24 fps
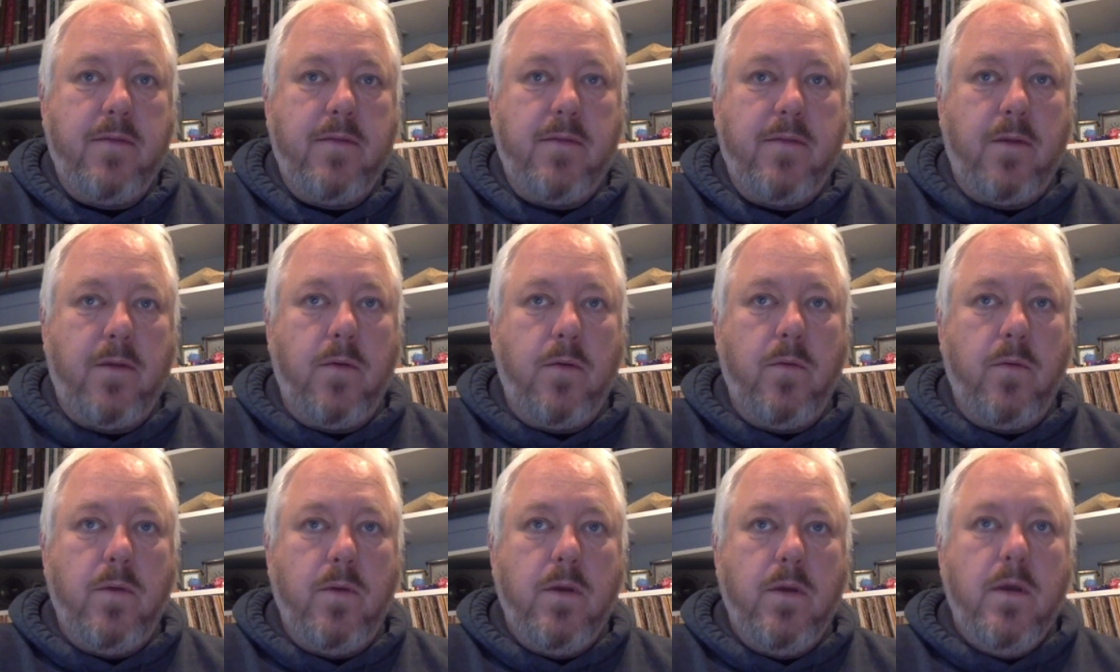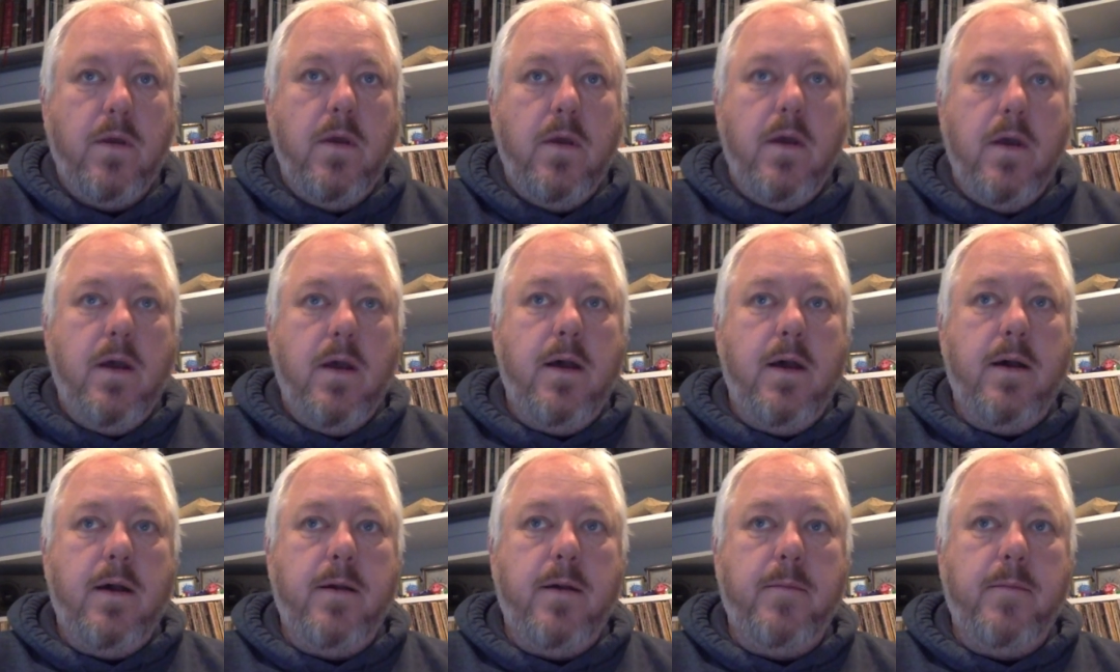So
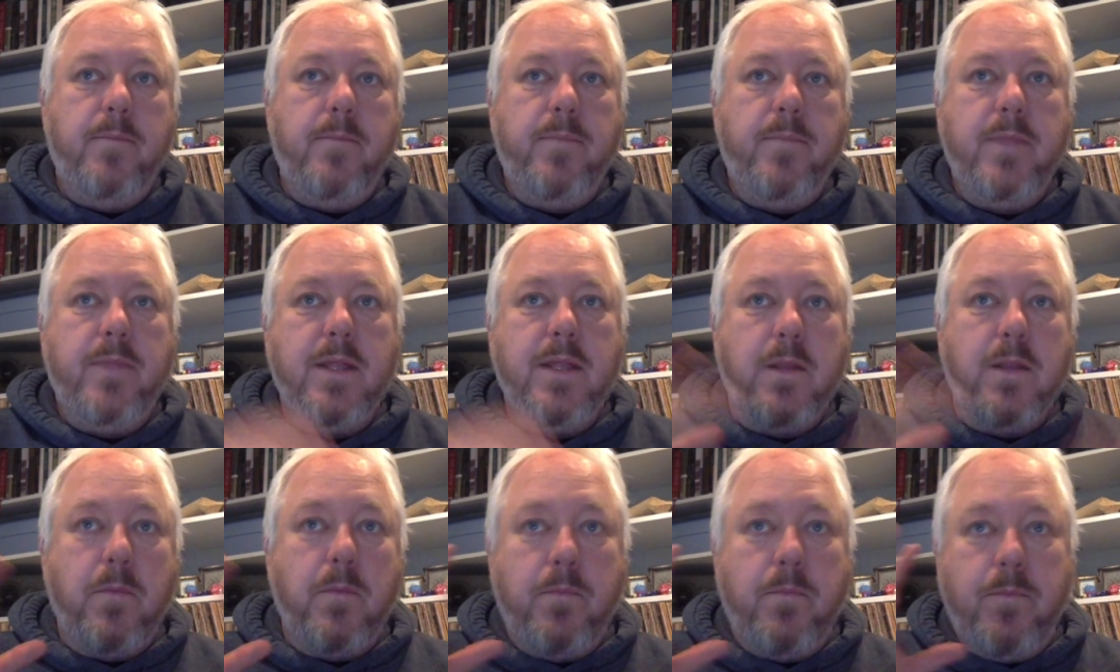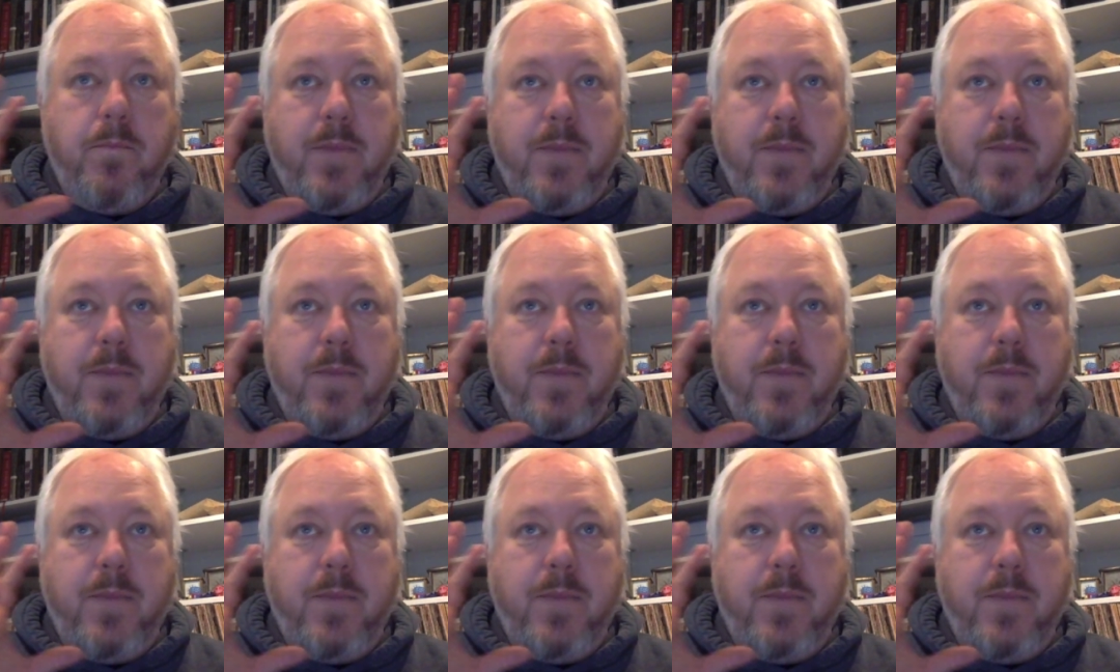in the